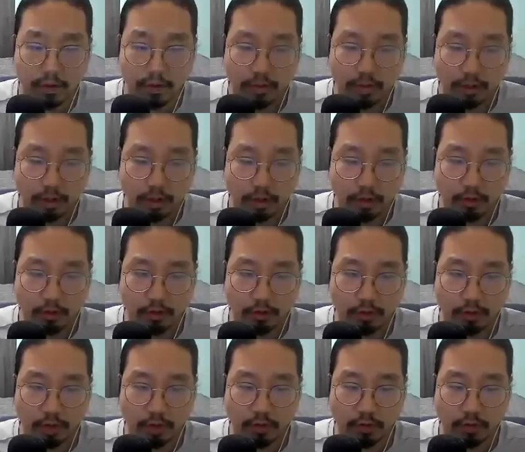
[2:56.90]
Oh,
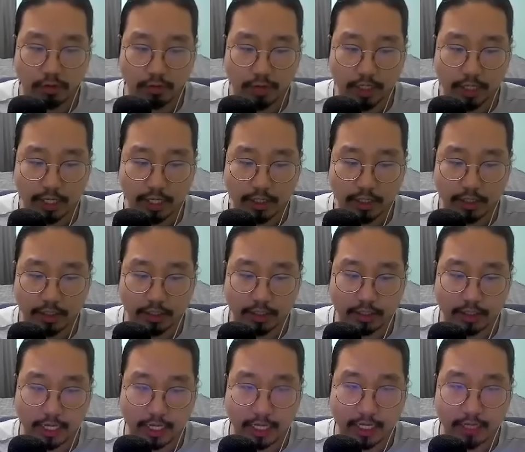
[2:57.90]
we kind of just
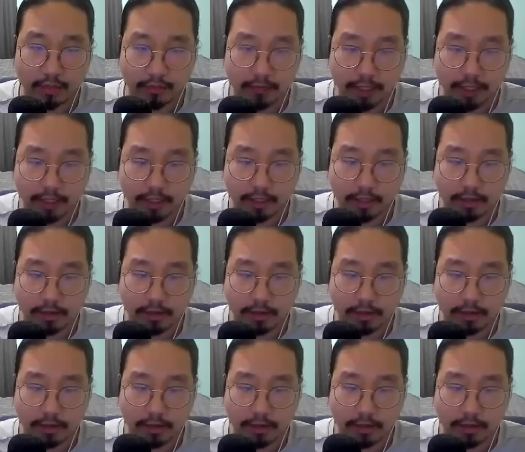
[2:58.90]
ate it right there.